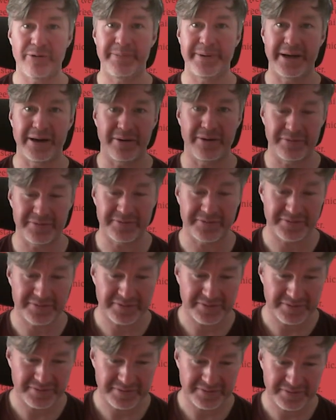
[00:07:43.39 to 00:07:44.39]
about
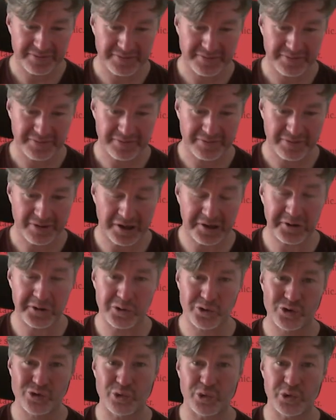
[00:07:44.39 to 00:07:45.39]

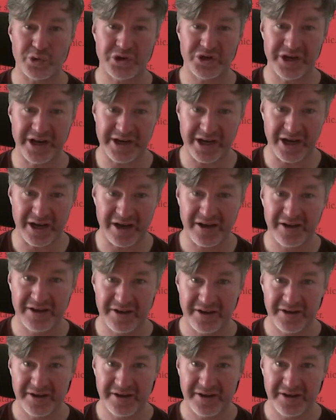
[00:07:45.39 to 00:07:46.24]
Arnold Schwarzenegger